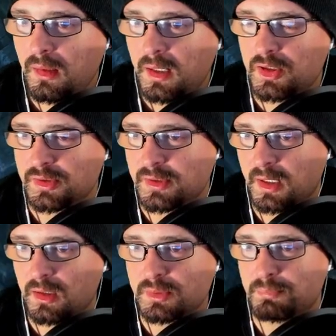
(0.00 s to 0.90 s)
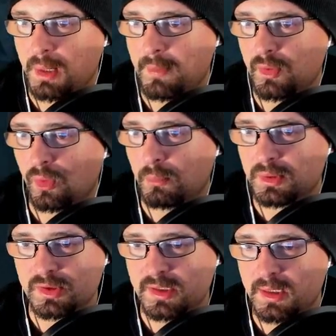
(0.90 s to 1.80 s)
As you see here, just pop that door open and
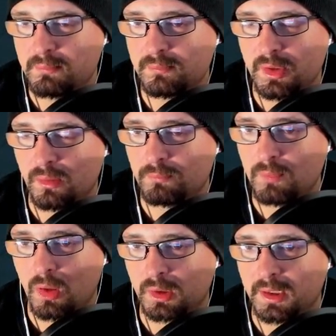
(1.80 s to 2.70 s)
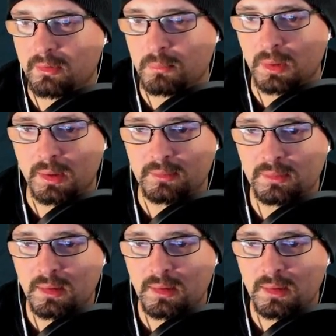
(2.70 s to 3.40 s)
just keep, arcing everybody.